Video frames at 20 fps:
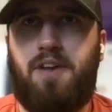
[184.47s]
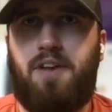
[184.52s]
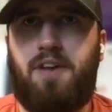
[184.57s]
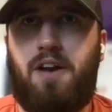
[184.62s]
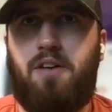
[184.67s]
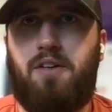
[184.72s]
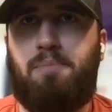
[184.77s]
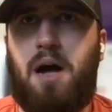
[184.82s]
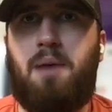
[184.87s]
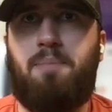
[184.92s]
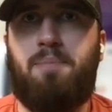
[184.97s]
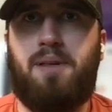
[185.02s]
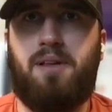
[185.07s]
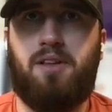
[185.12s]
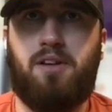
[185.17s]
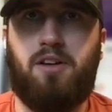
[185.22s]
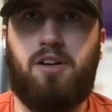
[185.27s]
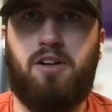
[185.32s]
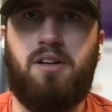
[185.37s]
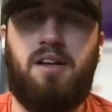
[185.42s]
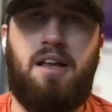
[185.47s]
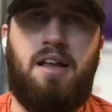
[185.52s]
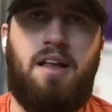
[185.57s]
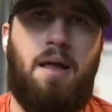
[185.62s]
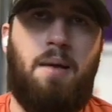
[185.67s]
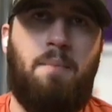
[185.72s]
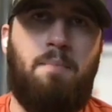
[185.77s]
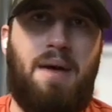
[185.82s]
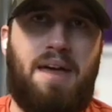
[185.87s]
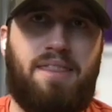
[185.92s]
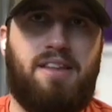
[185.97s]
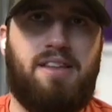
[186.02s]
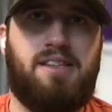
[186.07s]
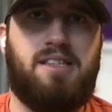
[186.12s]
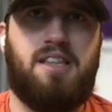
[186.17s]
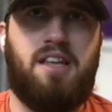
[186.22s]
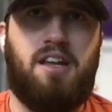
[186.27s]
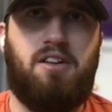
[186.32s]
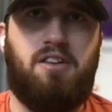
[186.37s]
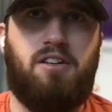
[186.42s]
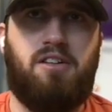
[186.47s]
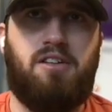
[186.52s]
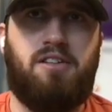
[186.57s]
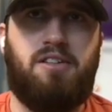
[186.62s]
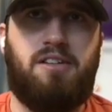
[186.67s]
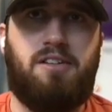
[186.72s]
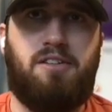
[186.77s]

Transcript: popular methods that are